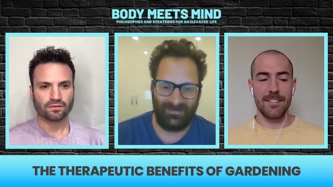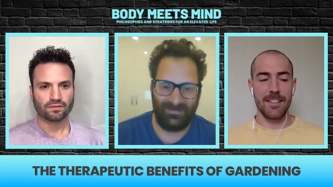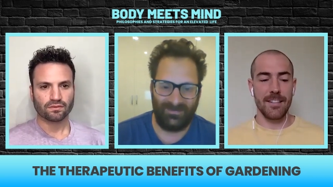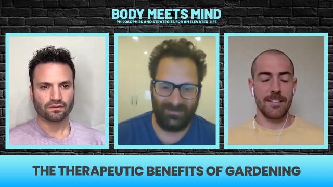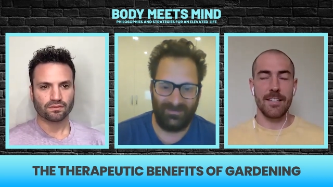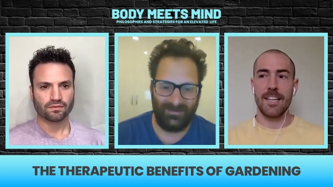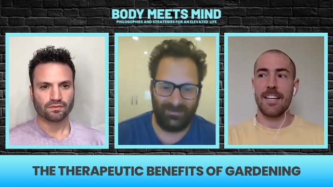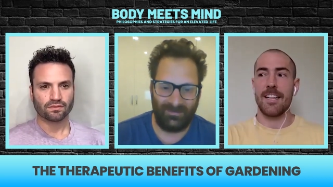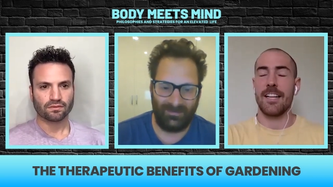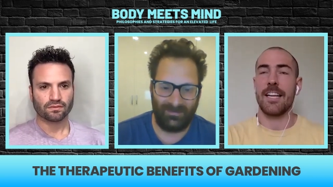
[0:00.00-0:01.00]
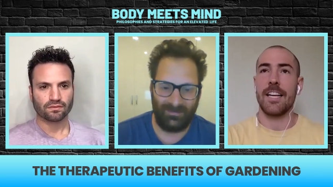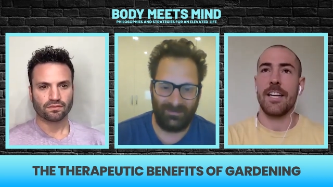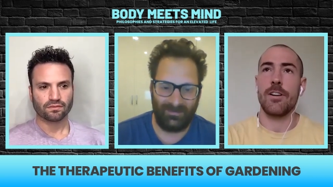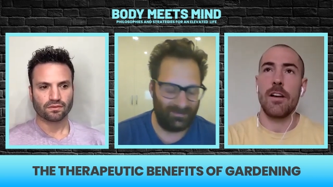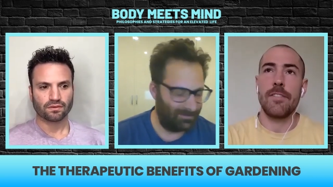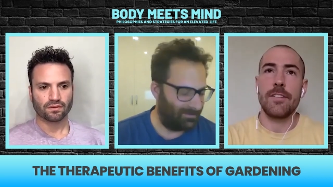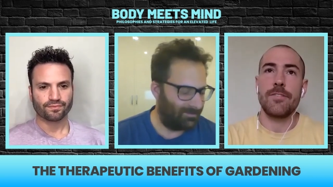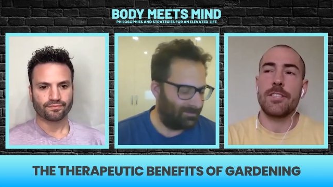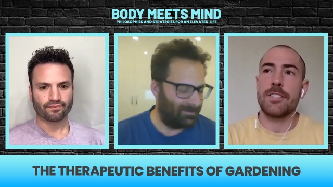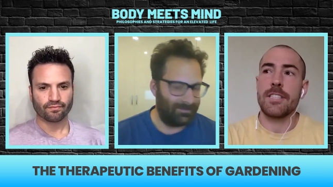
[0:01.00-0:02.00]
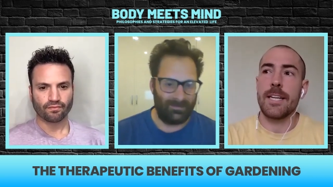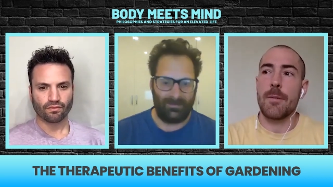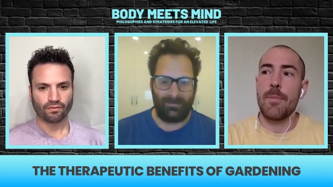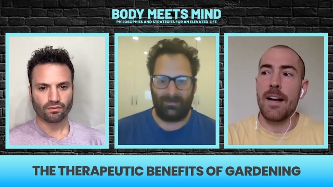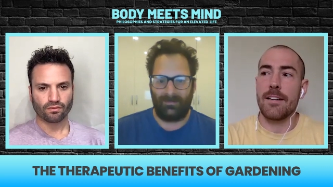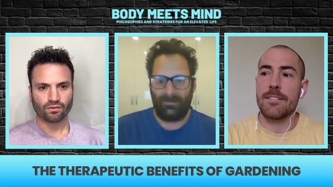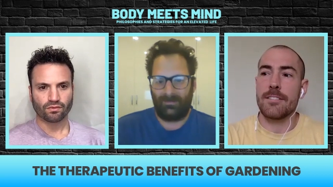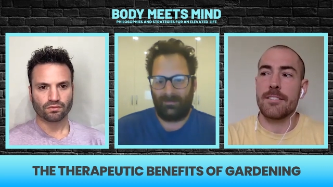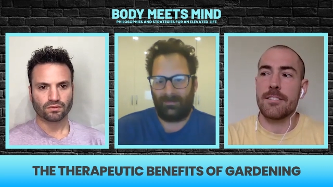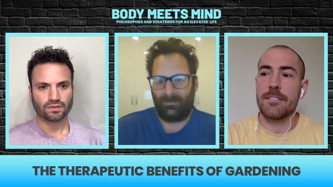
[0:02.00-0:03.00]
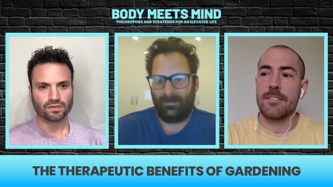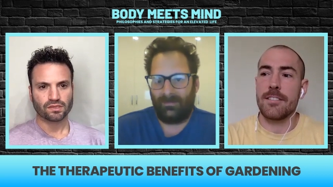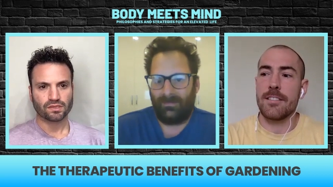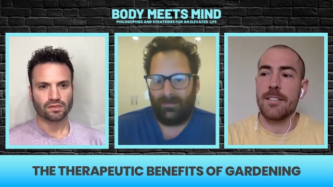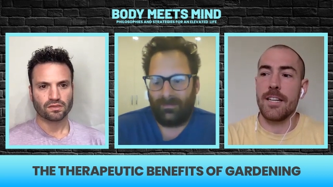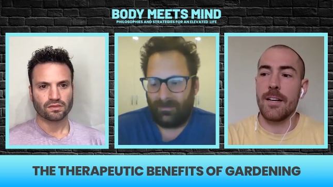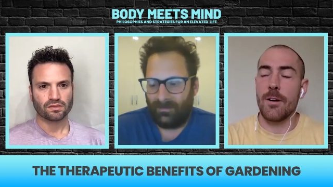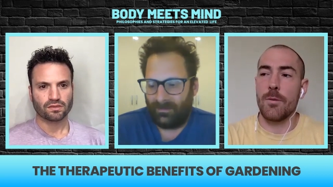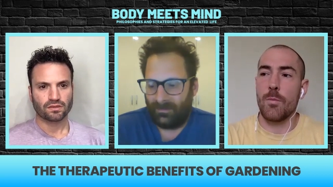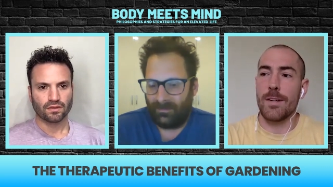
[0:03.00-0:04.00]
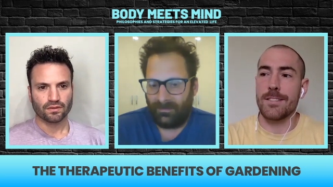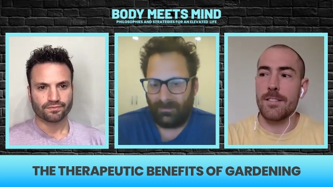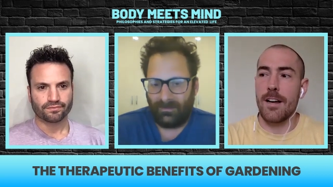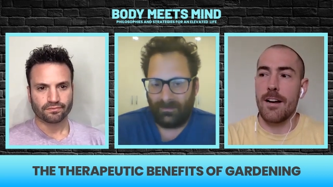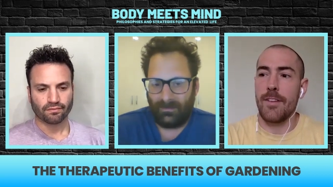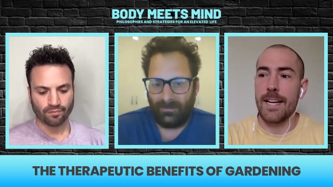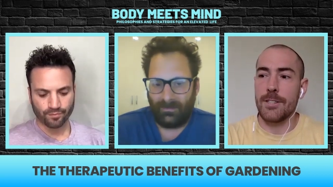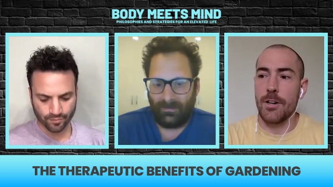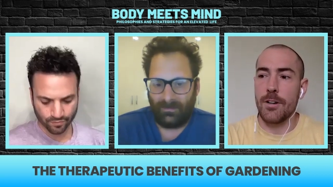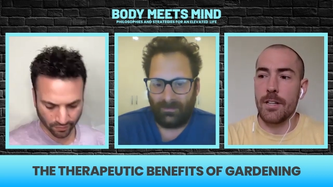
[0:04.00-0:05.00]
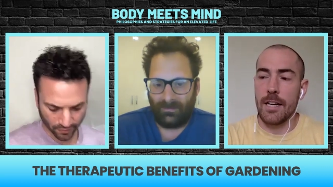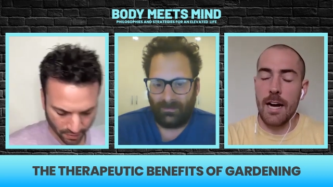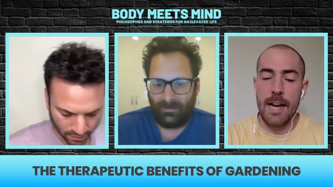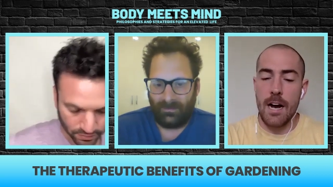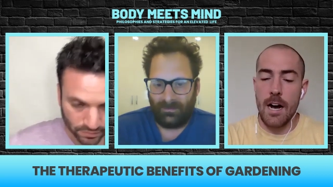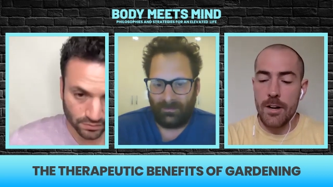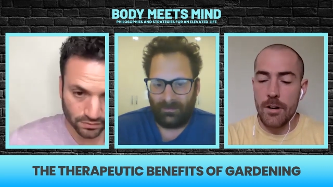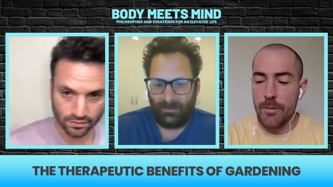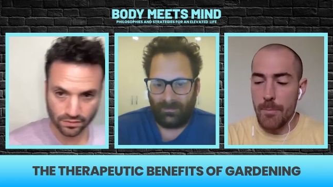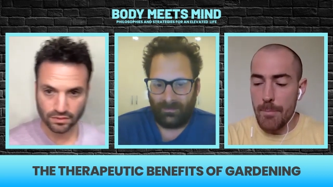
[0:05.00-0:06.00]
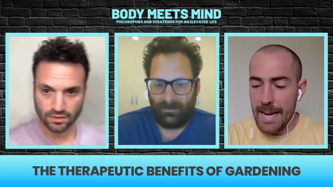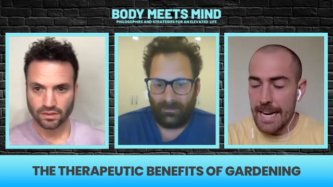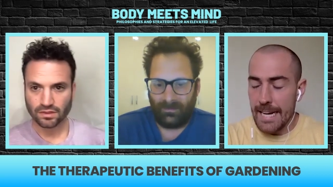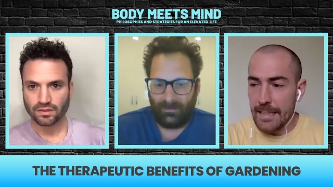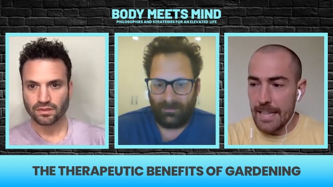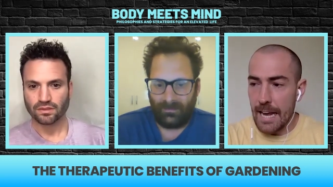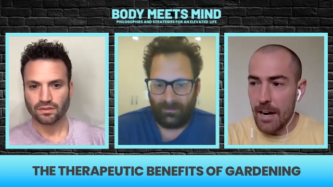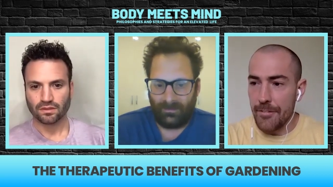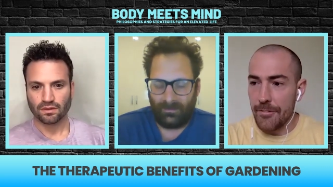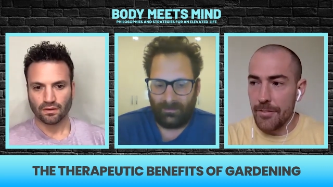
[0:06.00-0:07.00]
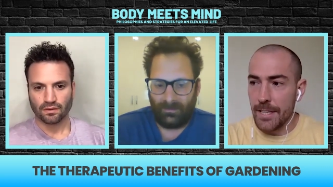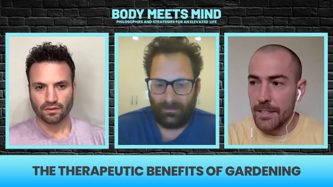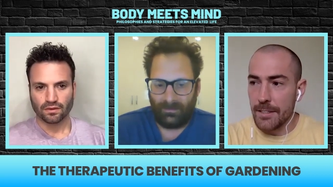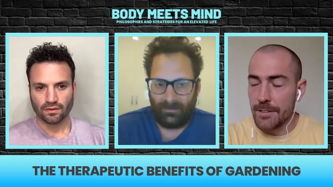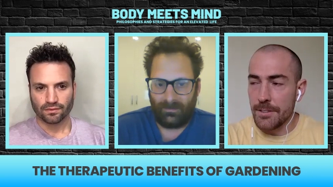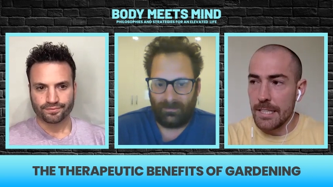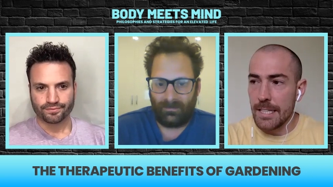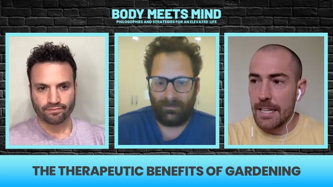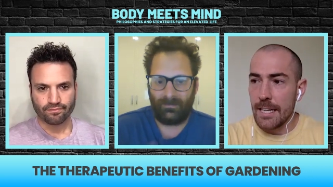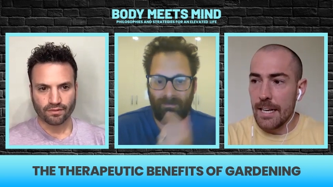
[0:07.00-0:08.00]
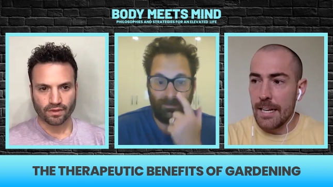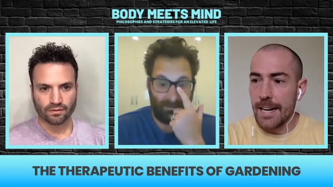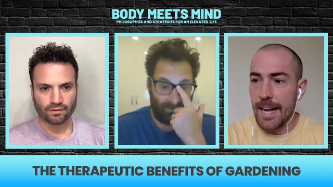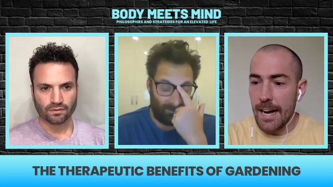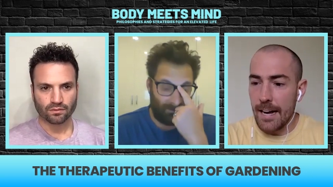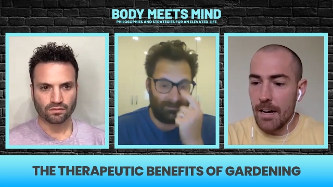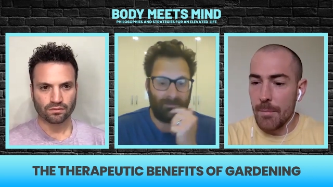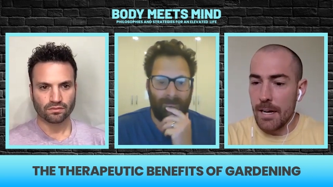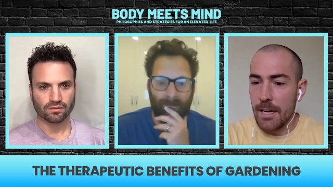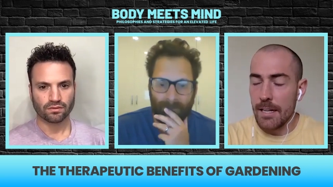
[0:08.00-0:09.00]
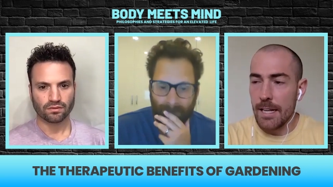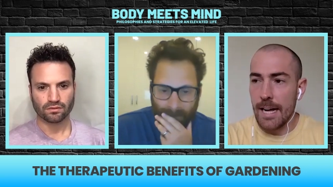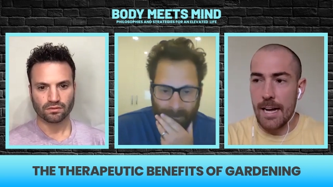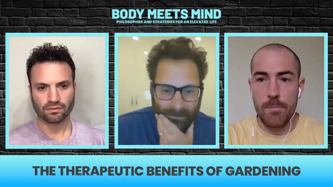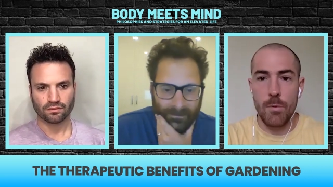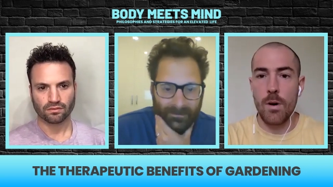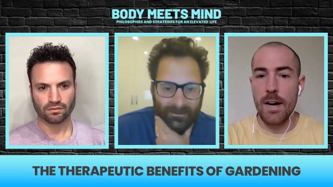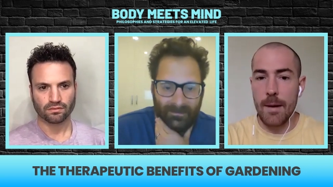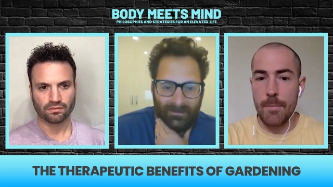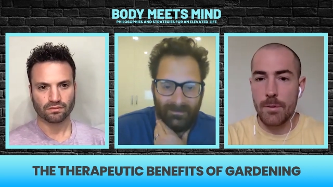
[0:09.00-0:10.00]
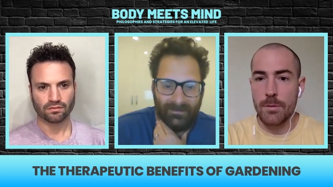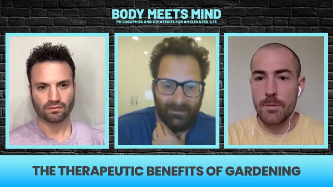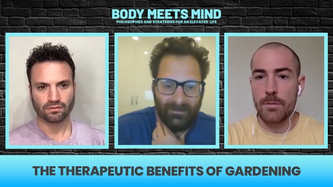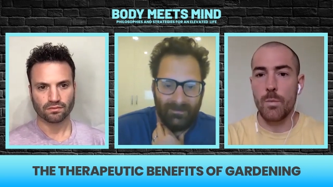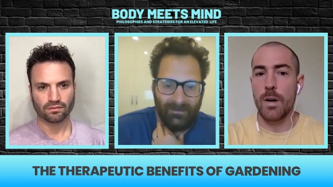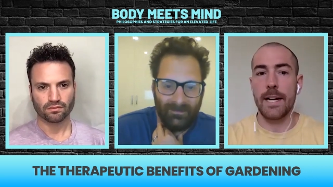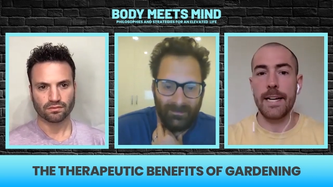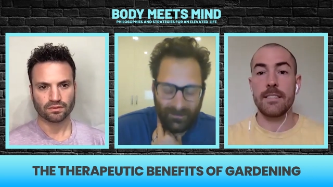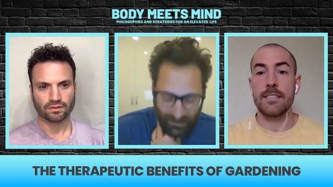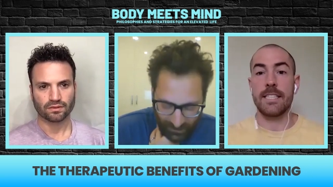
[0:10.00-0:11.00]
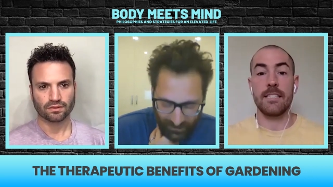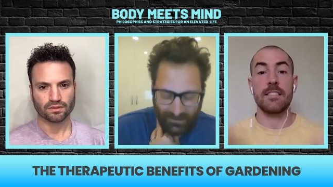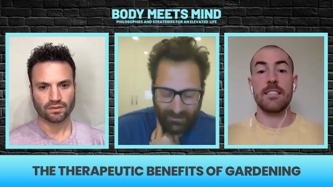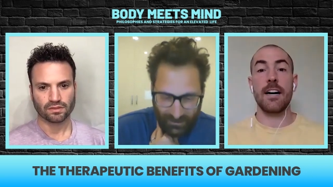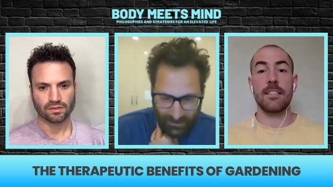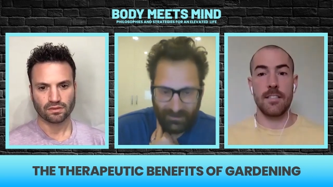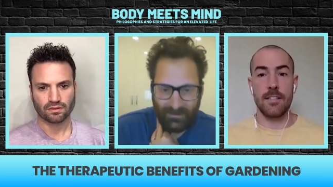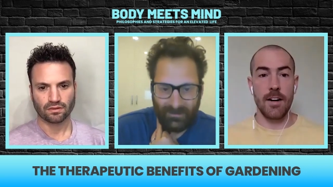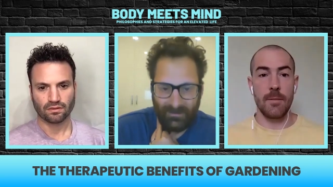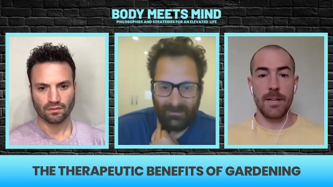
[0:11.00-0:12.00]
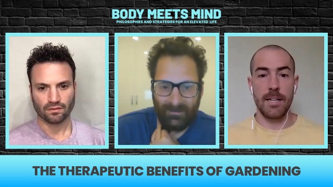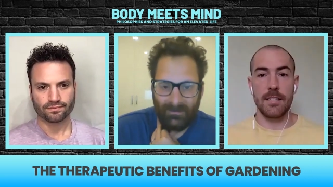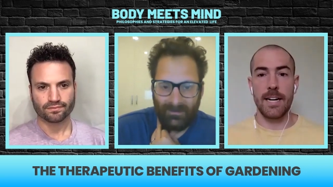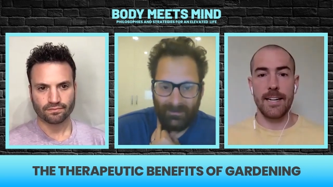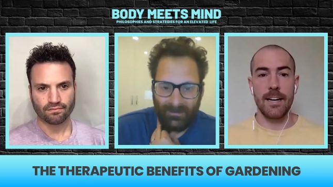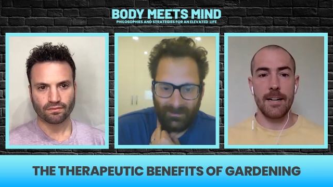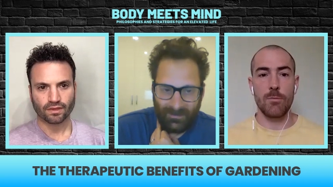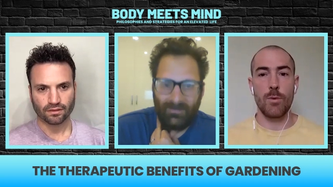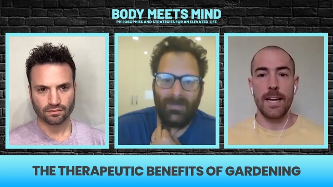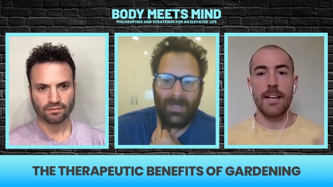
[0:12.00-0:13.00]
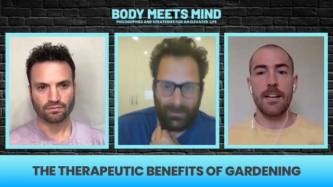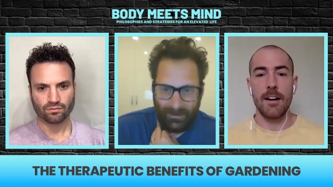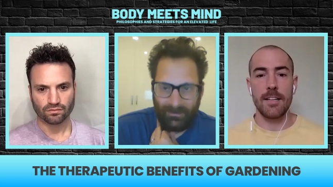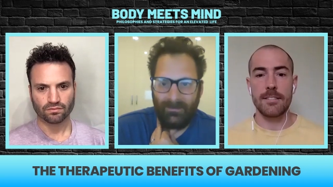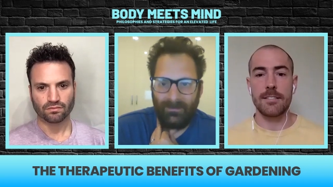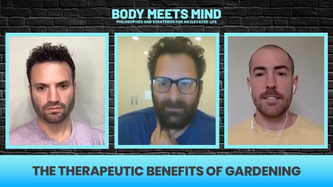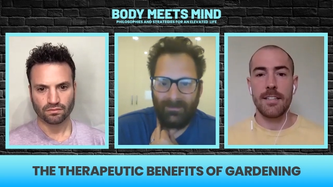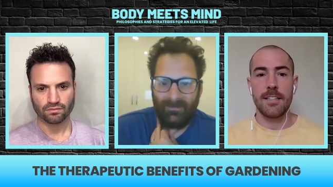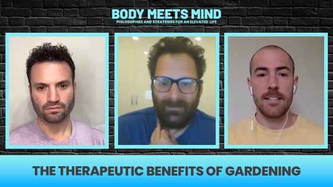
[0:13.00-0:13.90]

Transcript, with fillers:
Speaker 1: I think you know even if you just think about you know one's life anecdotally, I I know for me that I feel calmer, uh, more humble when I can see the stars at night because I I can recognize.